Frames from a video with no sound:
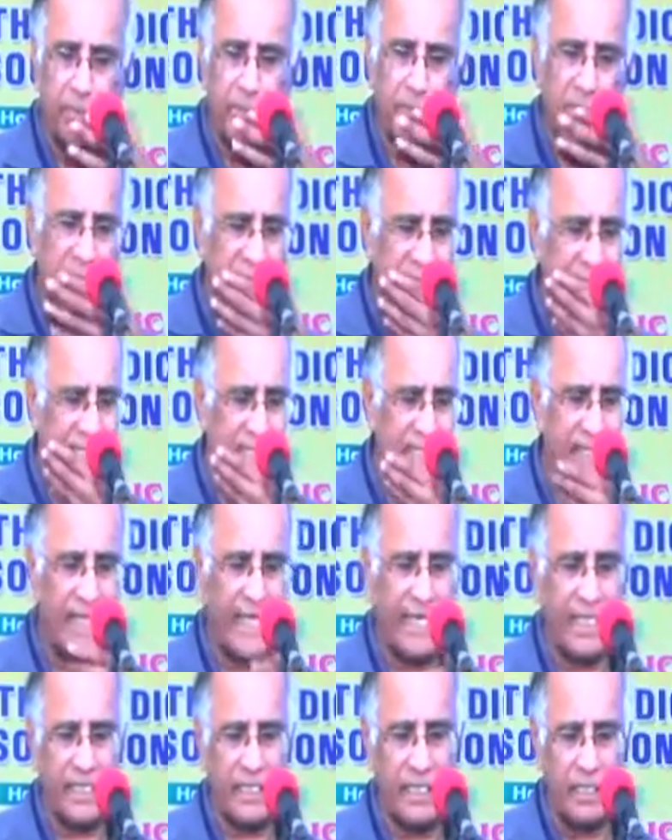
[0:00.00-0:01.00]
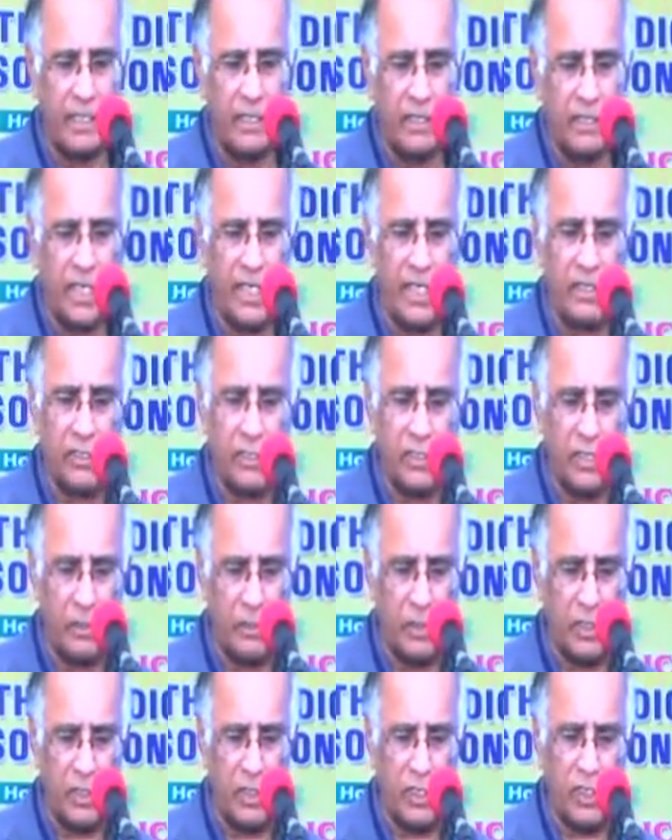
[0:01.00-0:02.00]
just a case
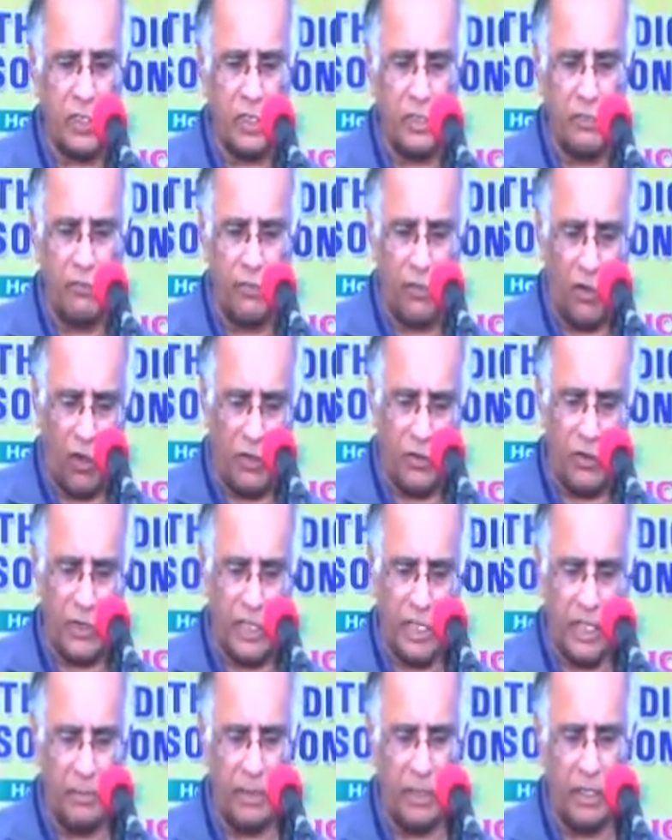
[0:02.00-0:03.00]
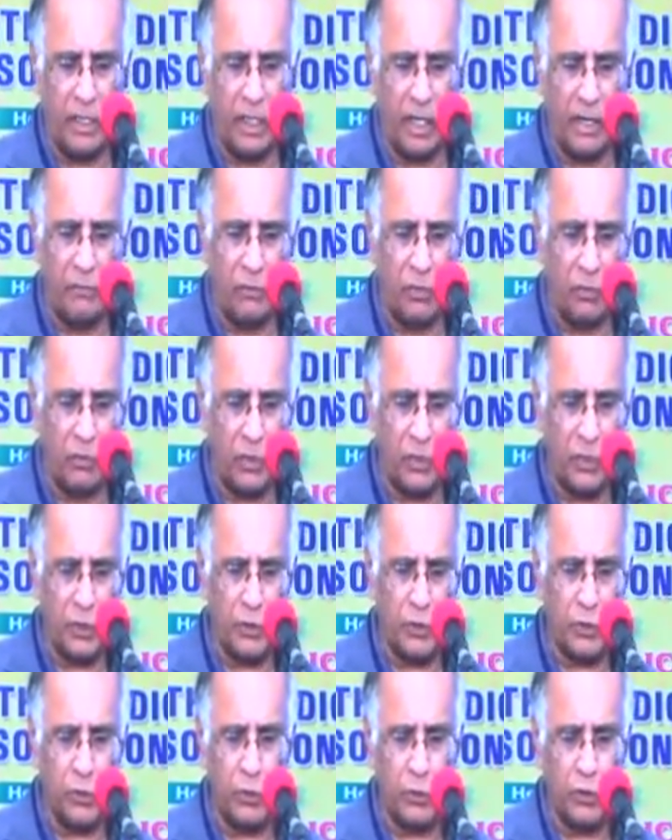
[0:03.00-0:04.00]
demonstration on the table I wanted to
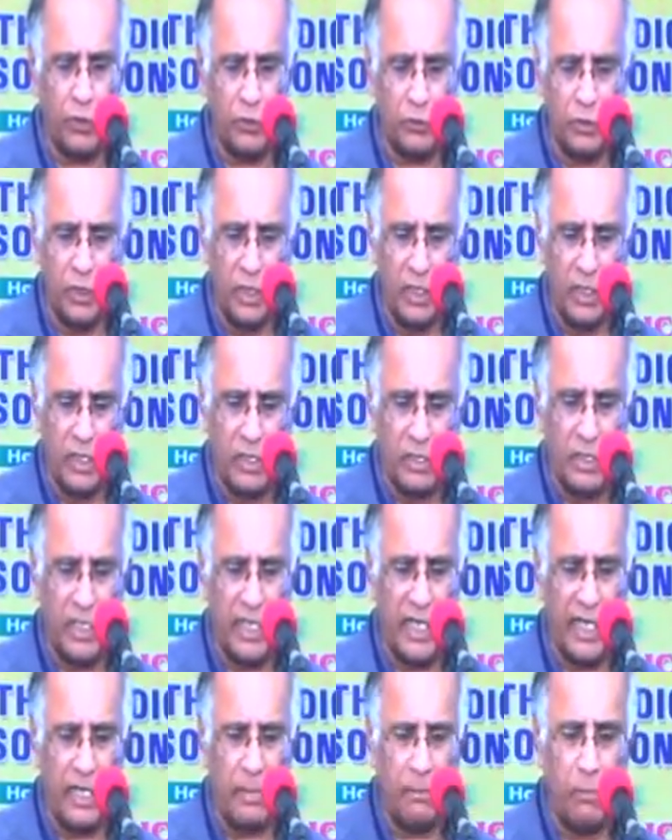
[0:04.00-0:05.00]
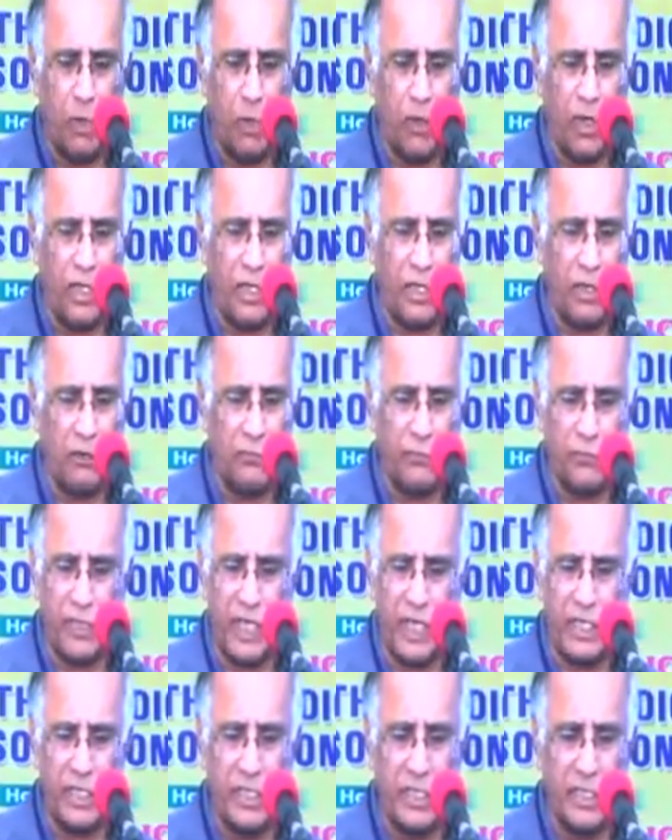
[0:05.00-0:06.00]
show you. It's a young boy of 10
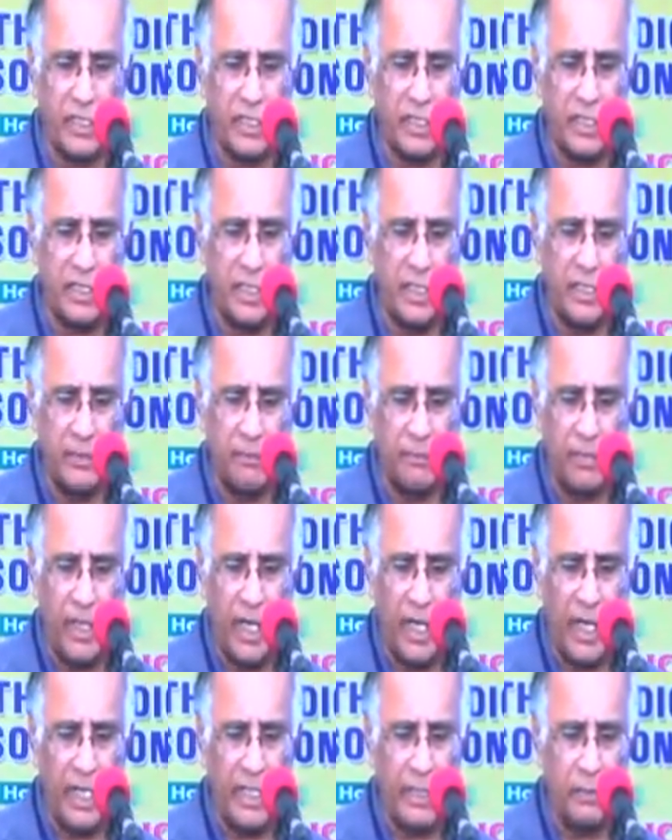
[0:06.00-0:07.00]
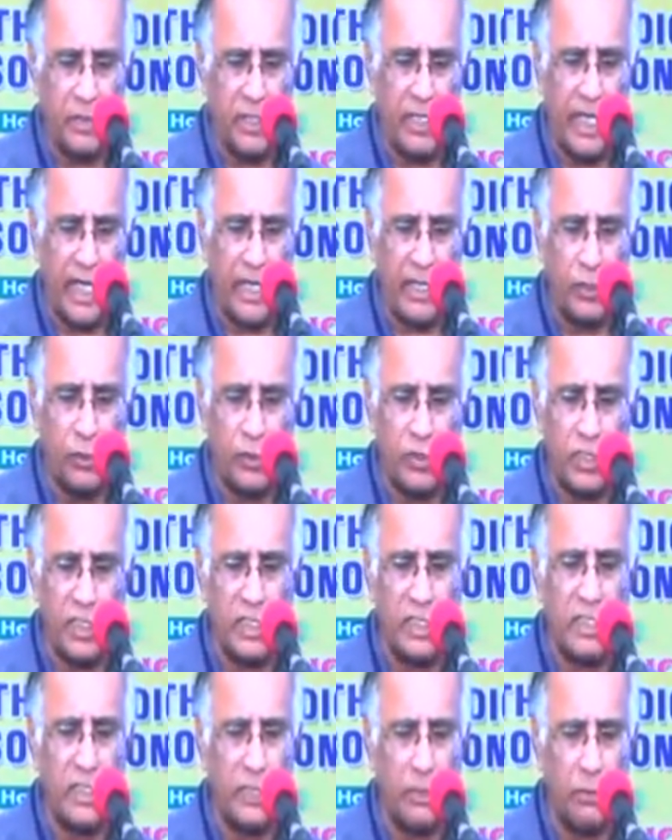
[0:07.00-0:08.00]
years, and he was diagnosed as a
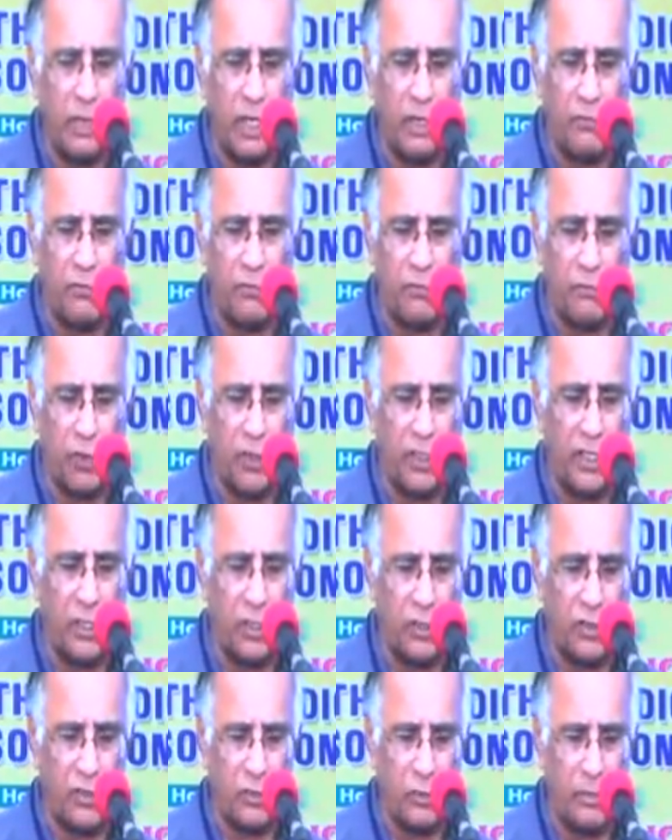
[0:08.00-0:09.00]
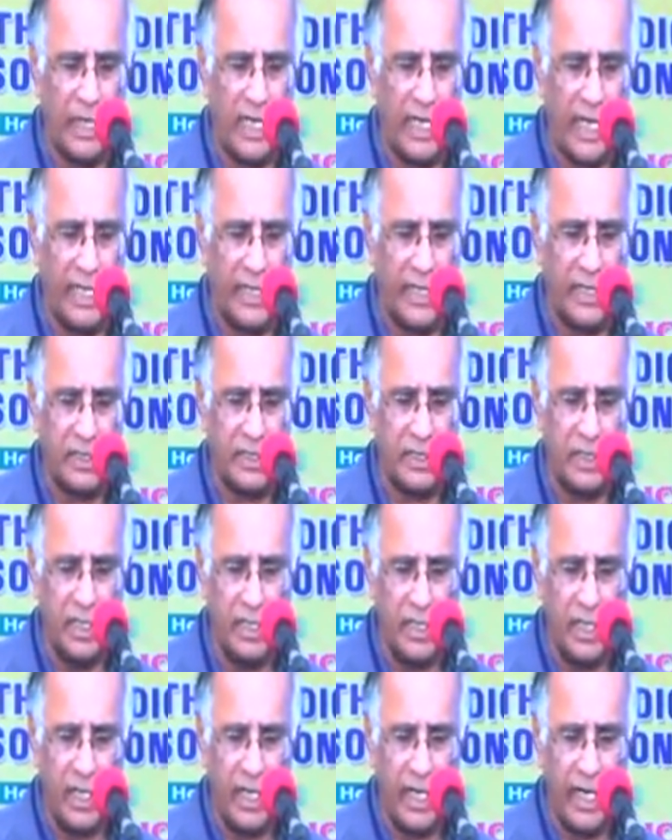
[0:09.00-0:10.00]
sequel of chronic osteomyelitis,
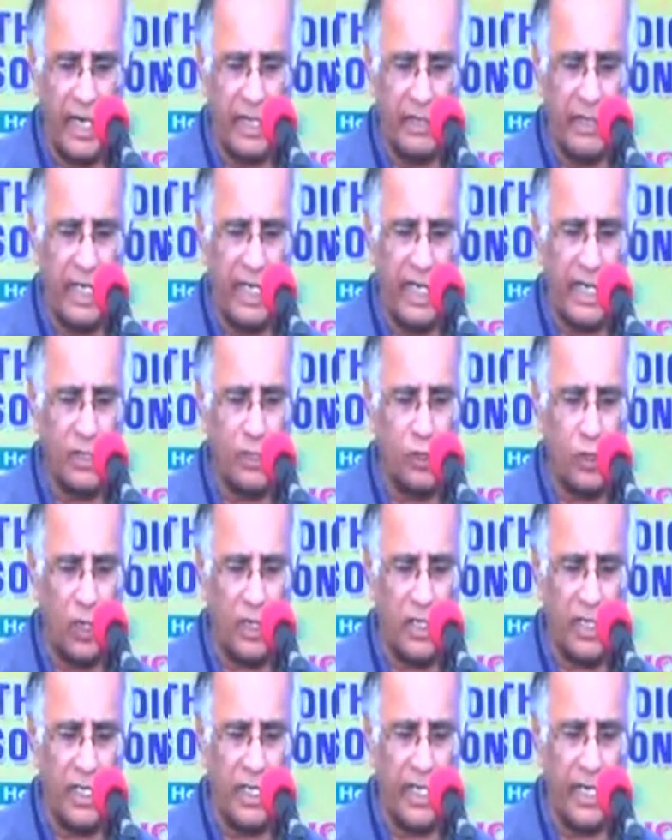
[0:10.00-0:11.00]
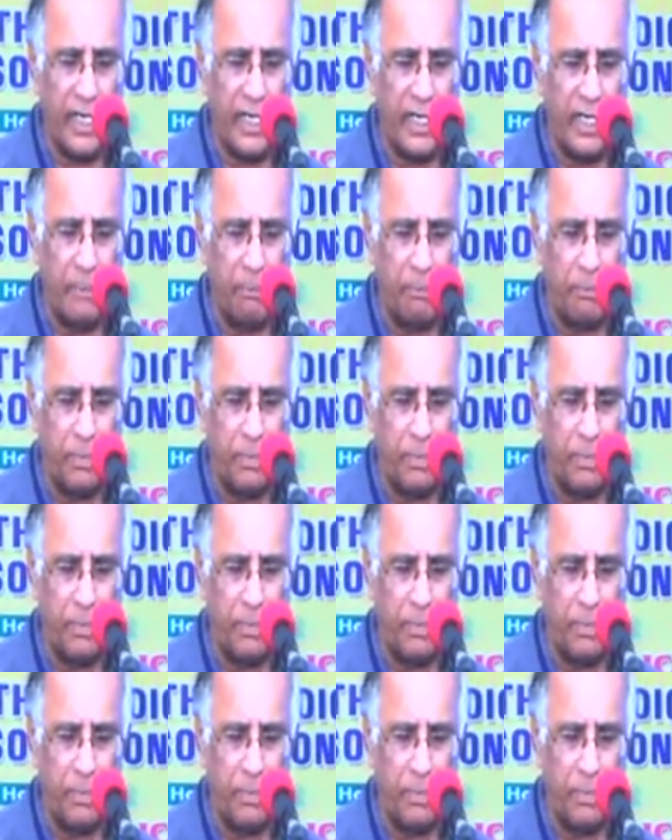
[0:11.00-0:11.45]
and he had shortening and limp.